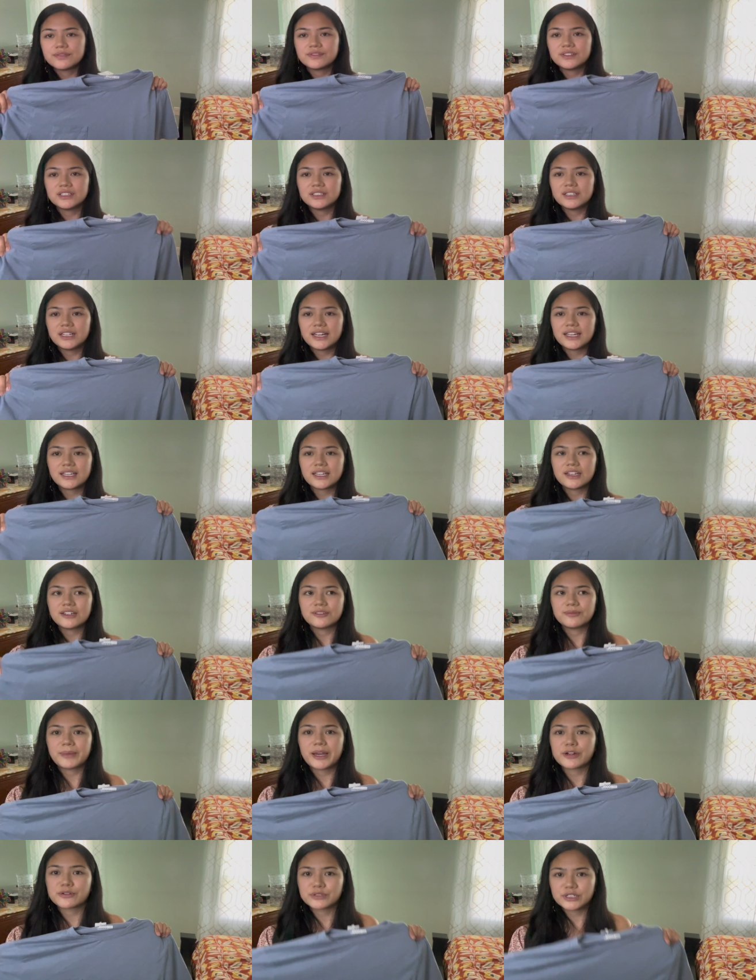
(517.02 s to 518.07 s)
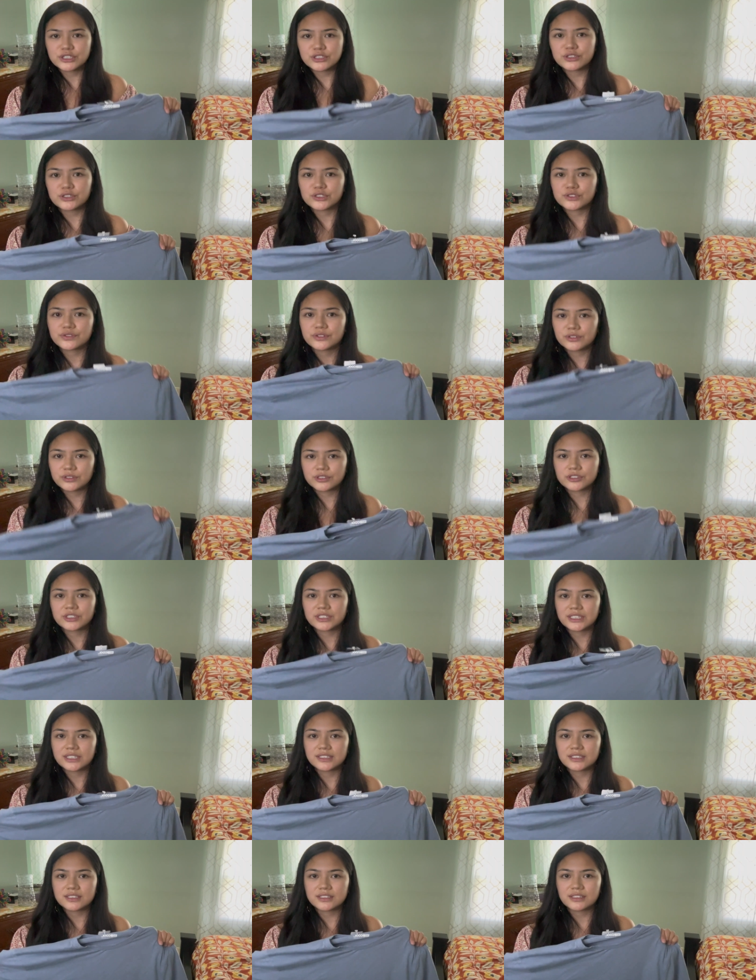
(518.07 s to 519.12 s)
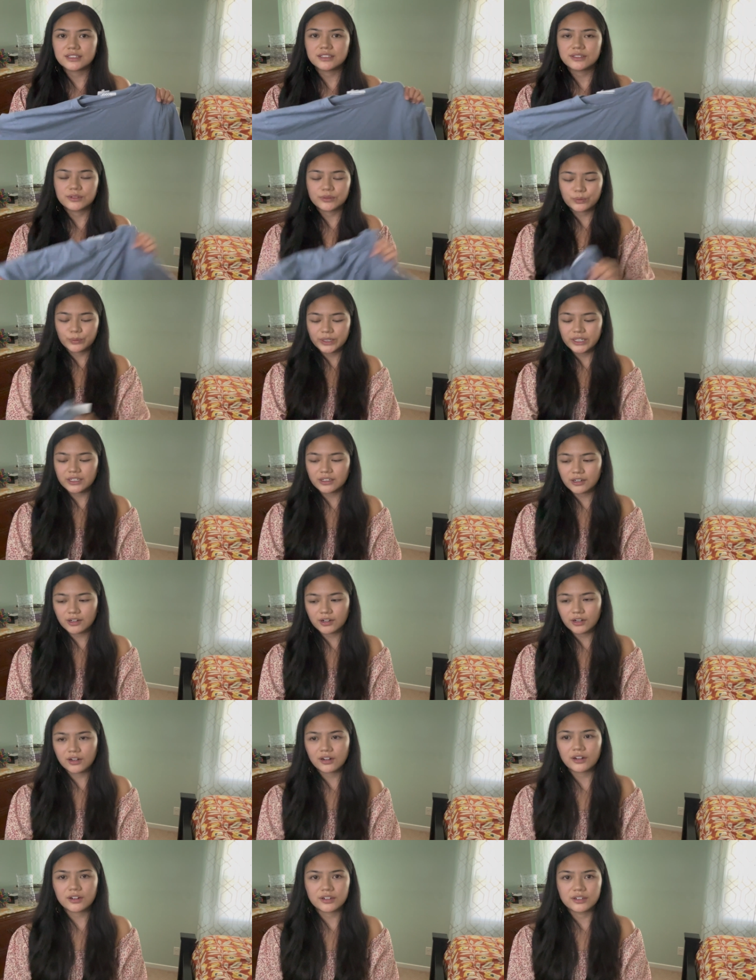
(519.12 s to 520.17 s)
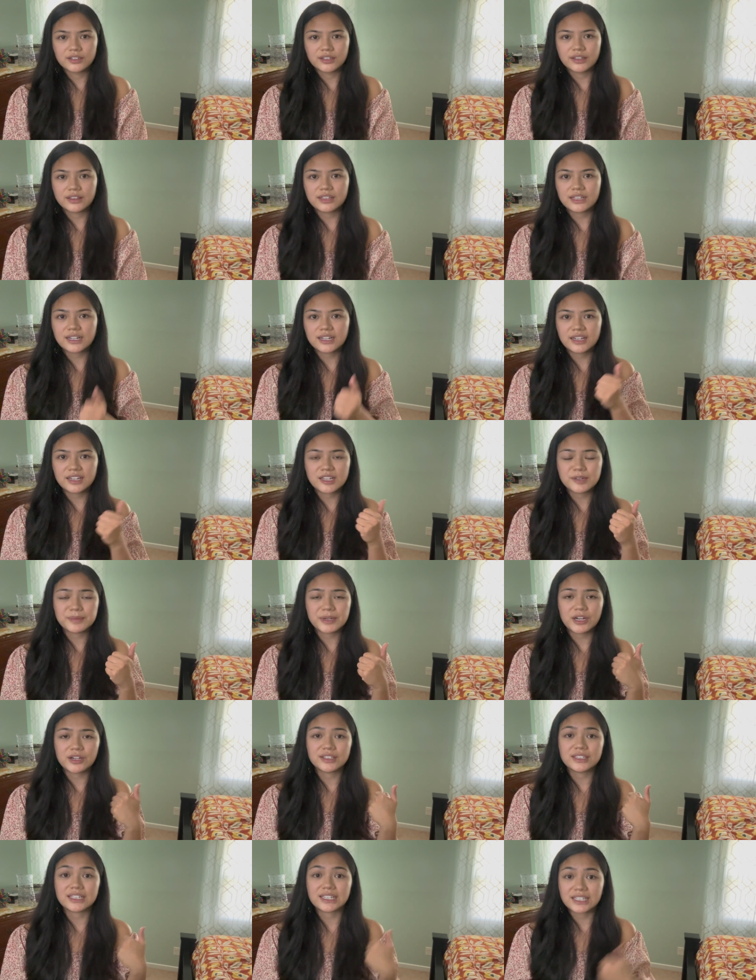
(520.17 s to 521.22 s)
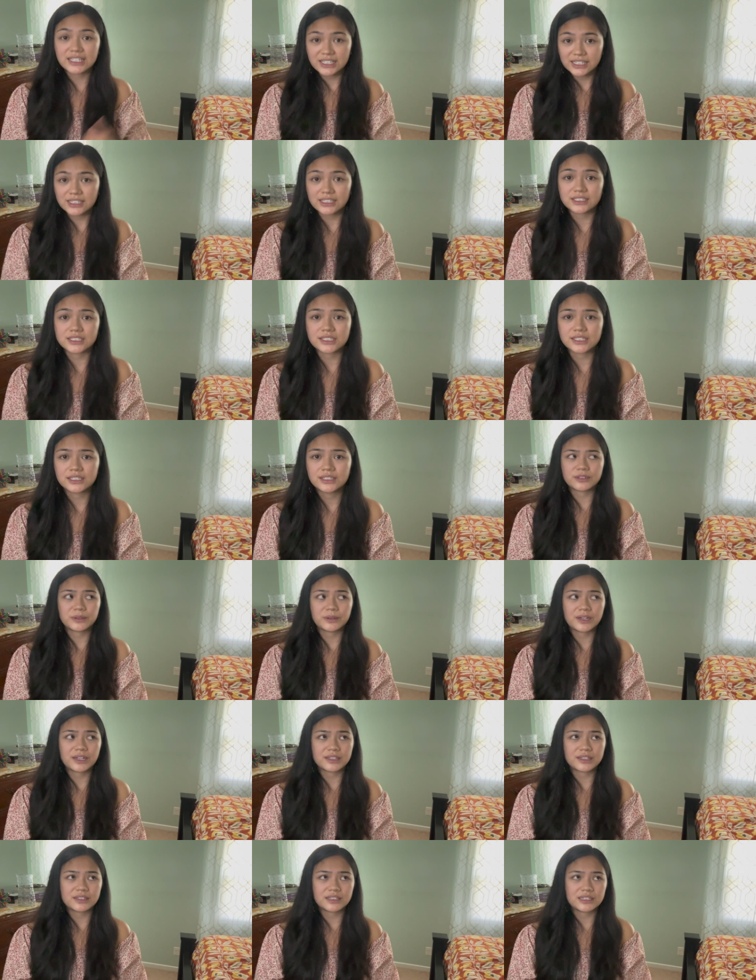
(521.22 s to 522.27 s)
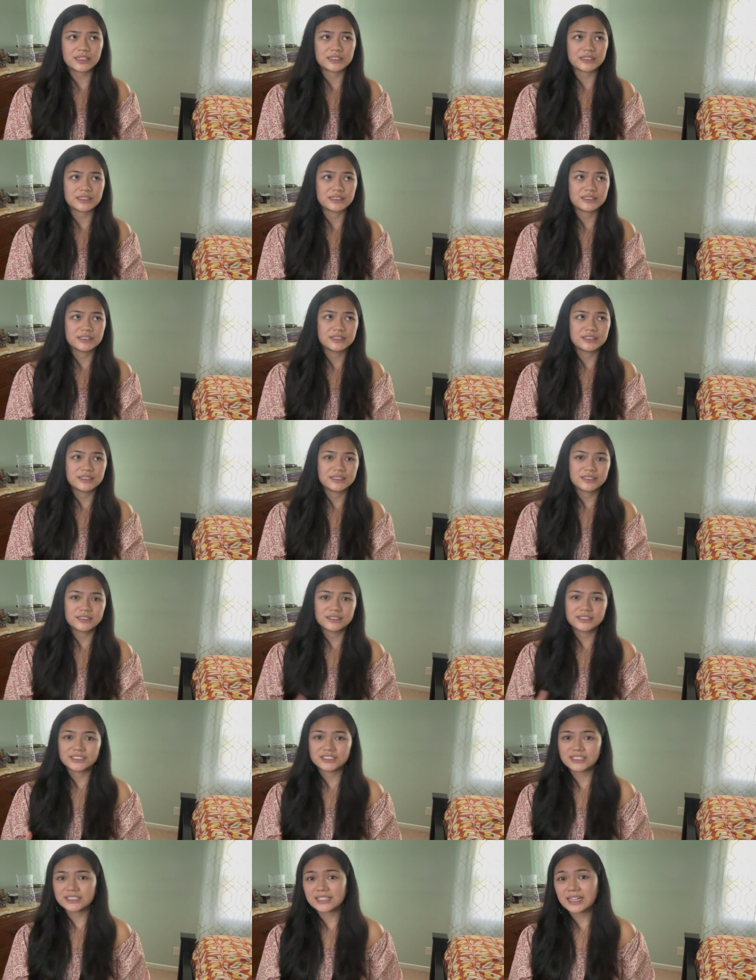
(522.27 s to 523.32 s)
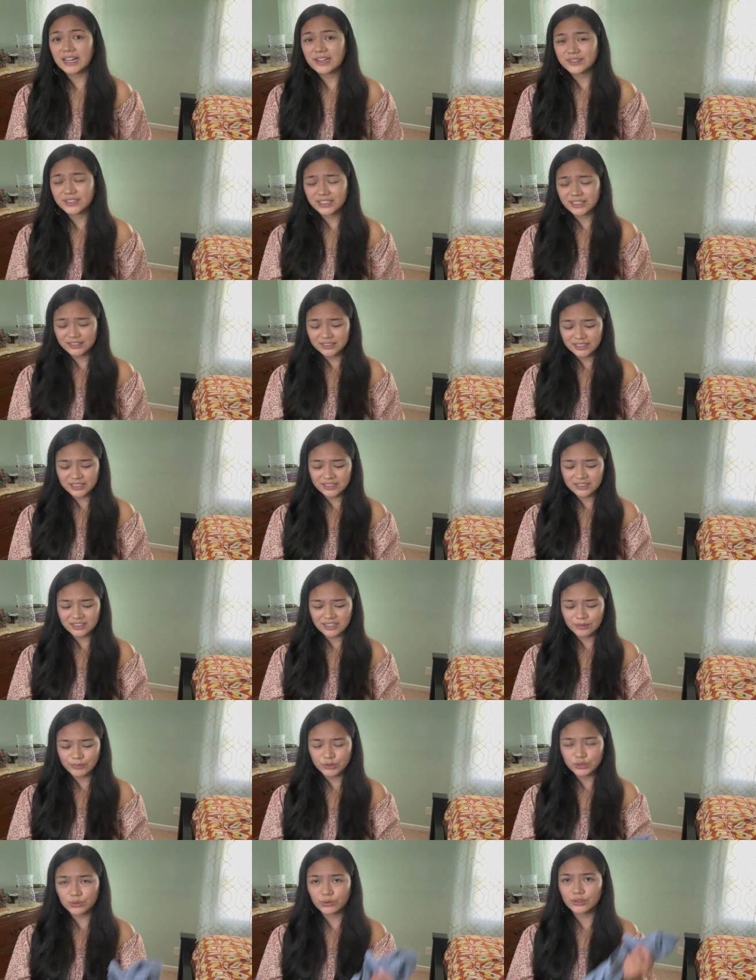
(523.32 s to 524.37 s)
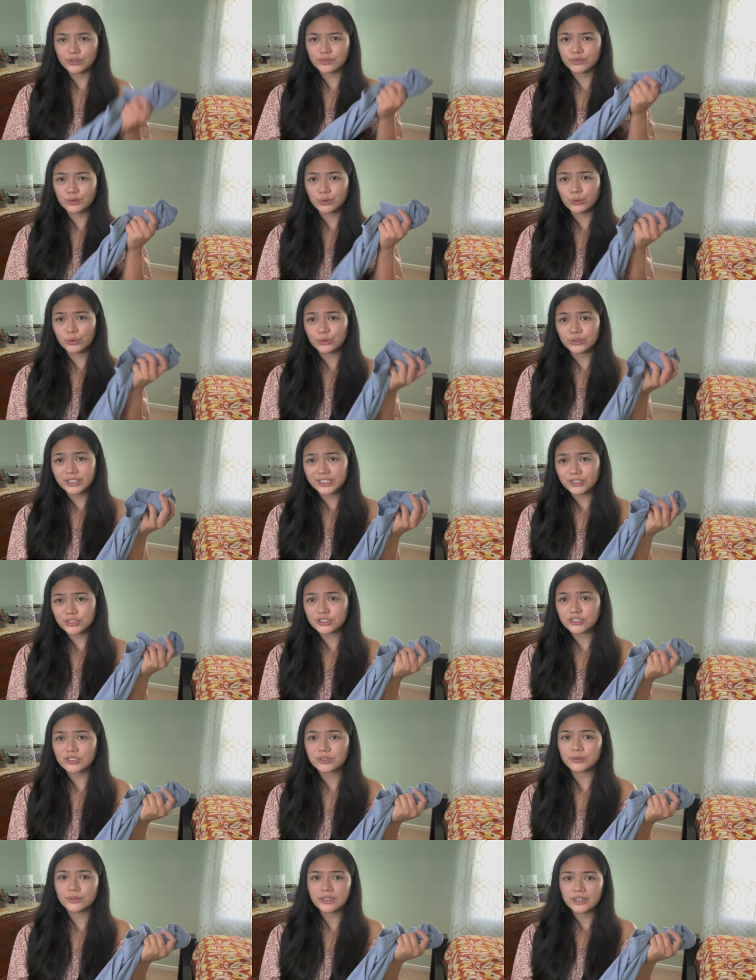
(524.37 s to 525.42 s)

feel like in my research for Greece, we are thinking about the heat. So I think just having at least some sort of cooling shirt will